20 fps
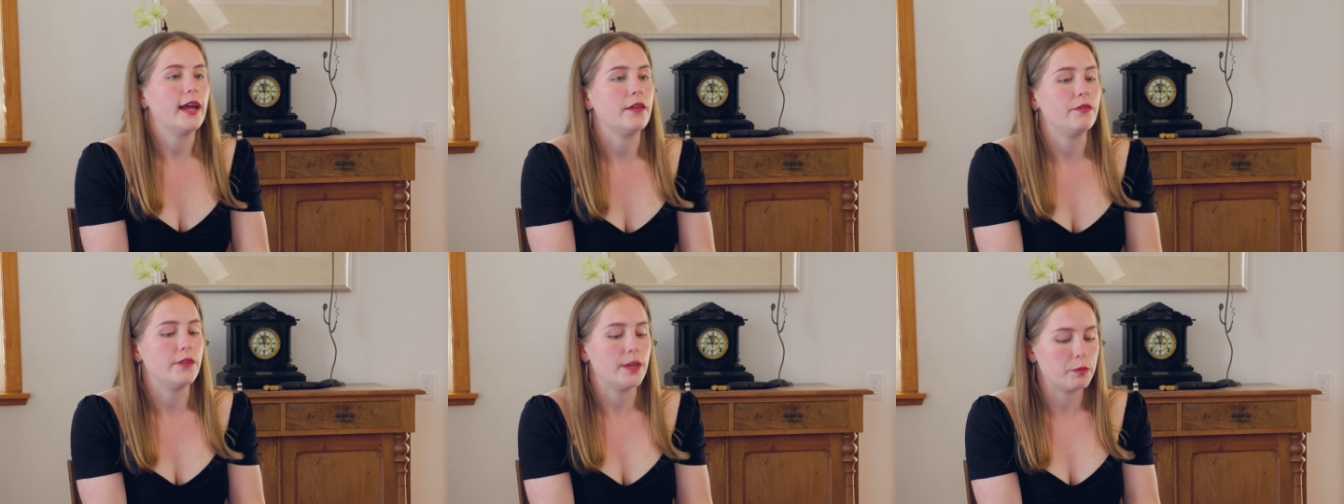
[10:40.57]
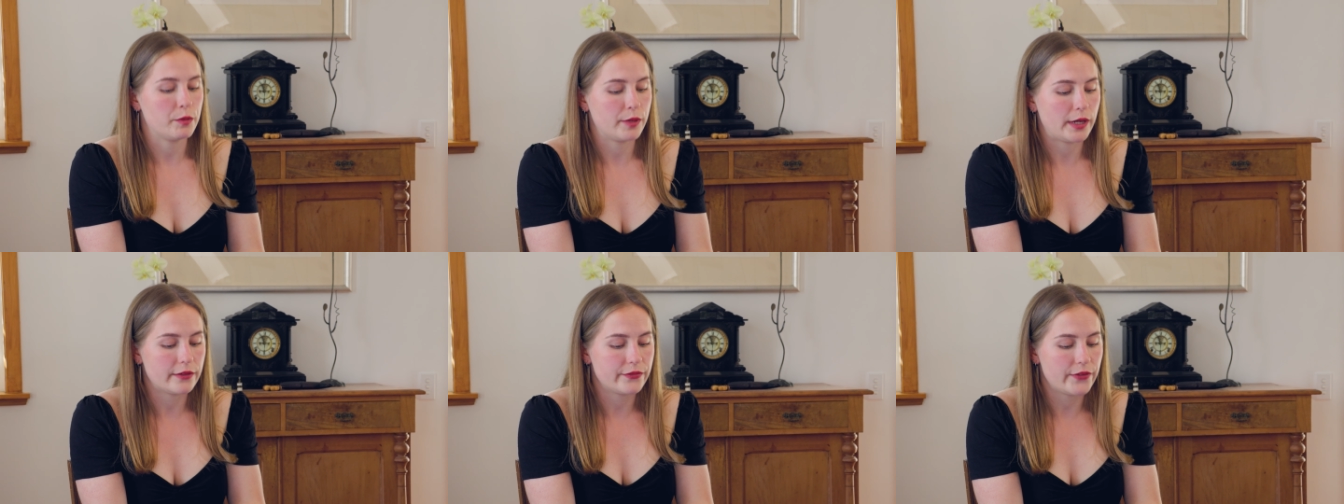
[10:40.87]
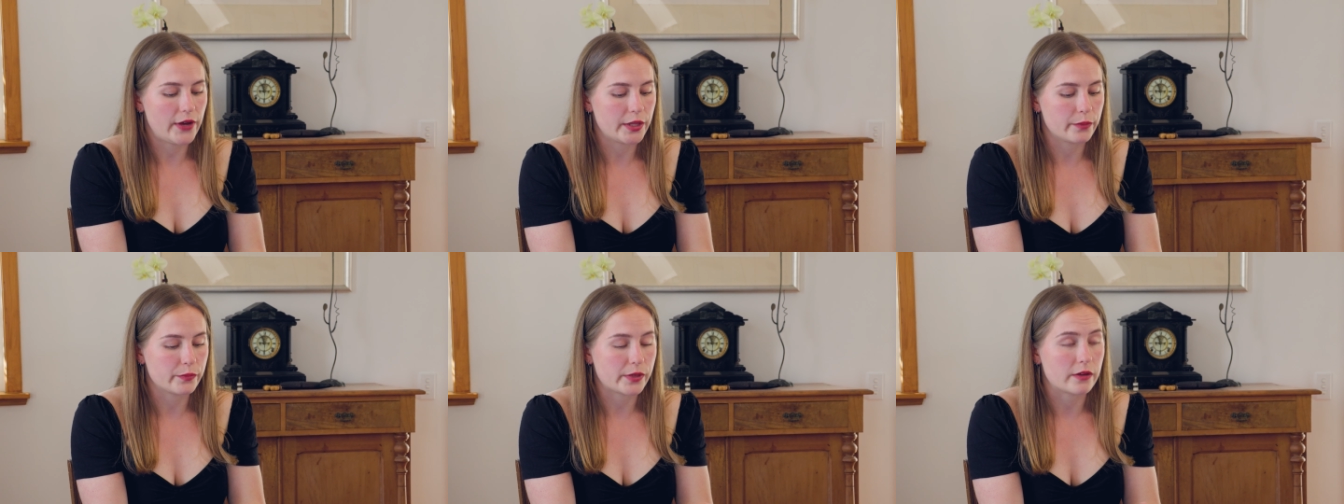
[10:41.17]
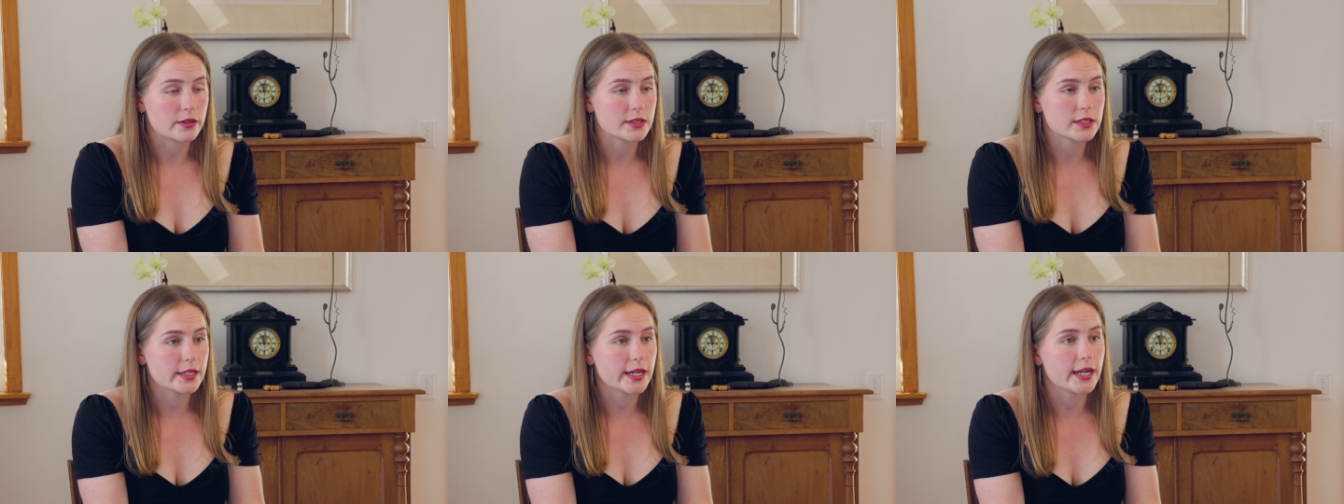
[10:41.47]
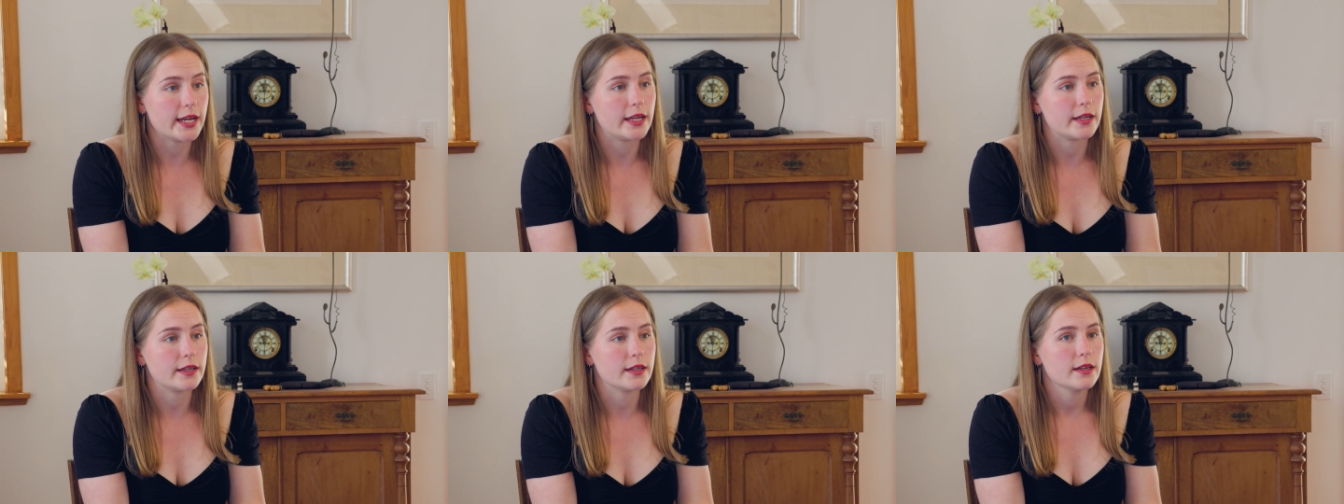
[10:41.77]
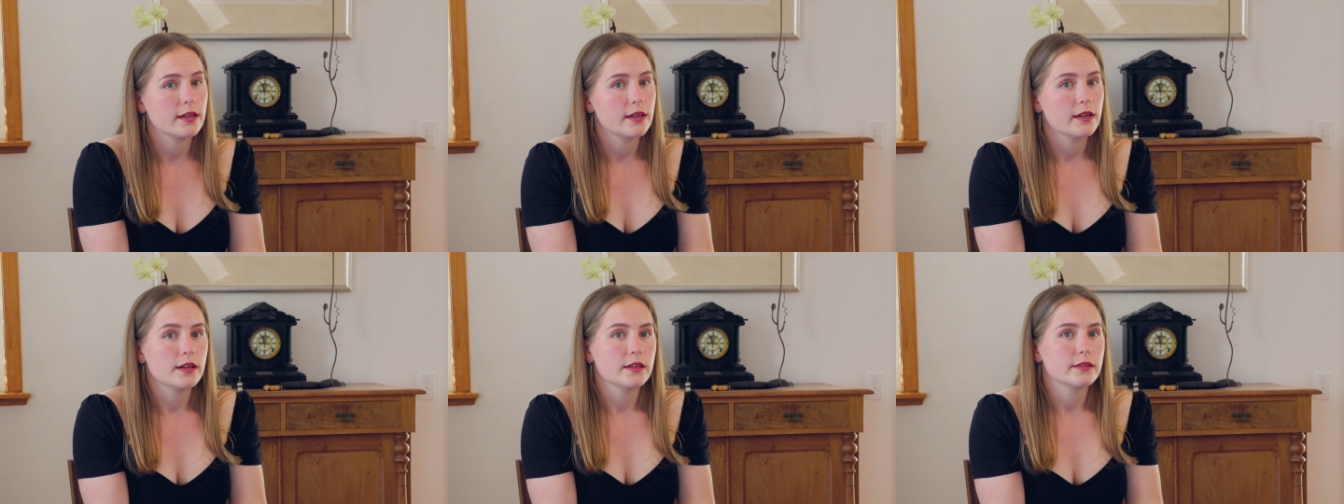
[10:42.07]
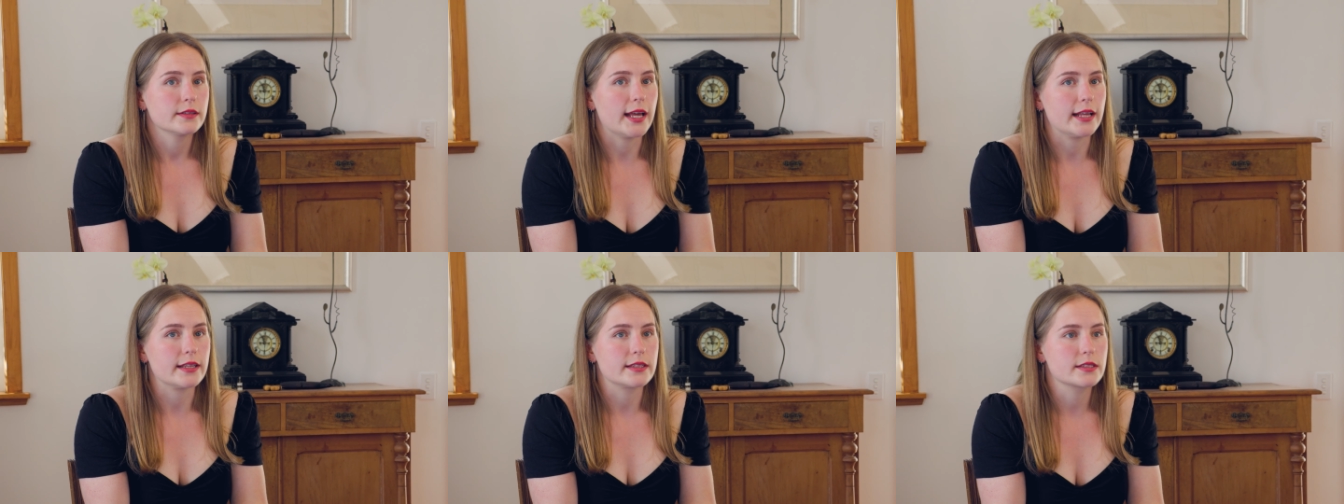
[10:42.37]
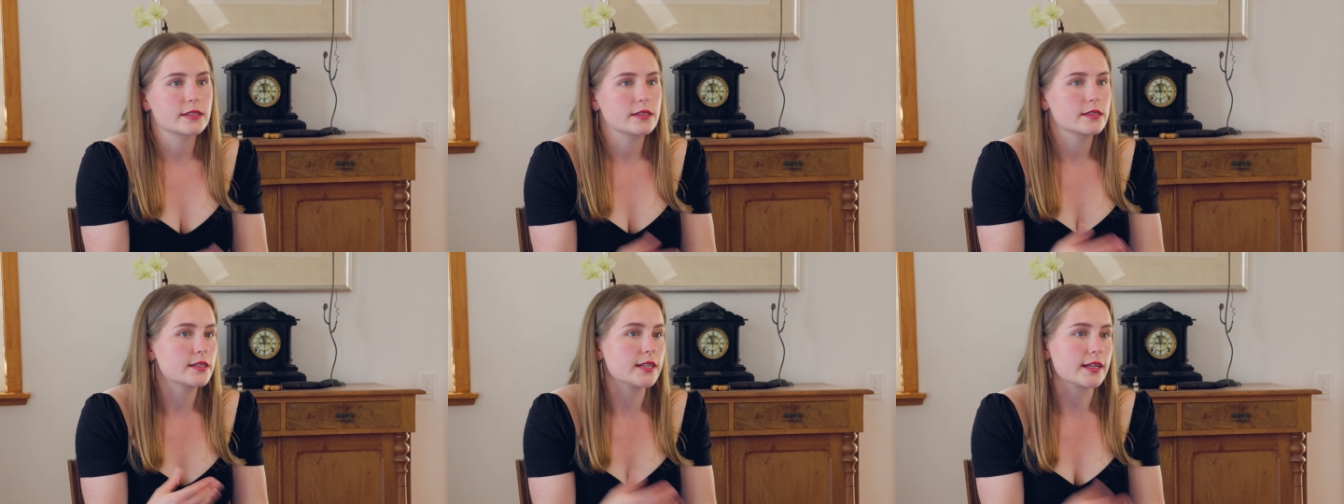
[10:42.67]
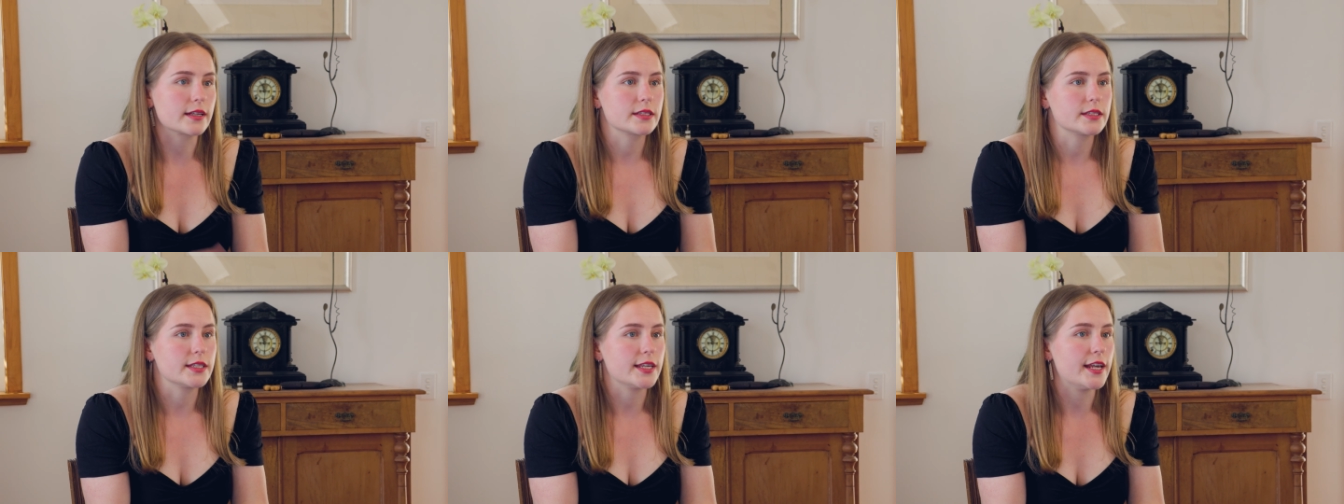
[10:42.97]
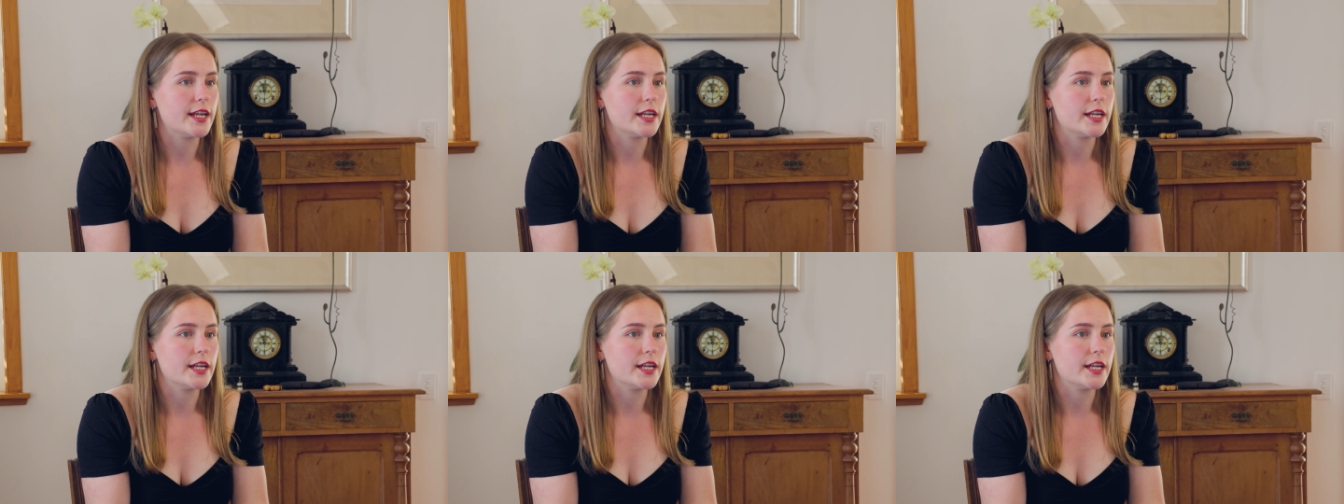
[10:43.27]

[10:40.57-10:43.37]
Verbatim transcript: And then when I found them when I was 10, that's six